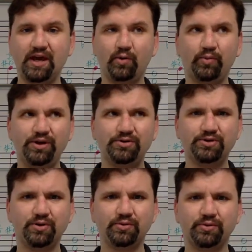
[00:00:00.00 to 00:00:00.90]
when you
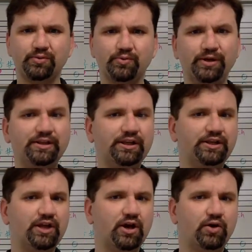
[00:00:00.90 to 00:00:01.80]
don't really
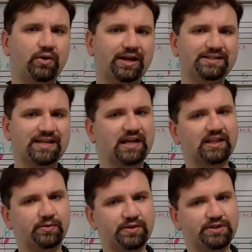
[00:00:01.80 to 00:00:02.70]
know exactly
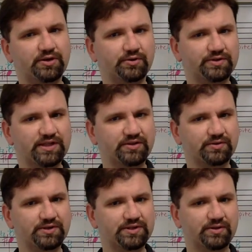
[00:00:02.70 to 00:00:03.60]
what the tonal center
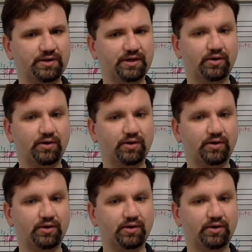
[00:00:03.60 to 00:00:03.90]
is doing,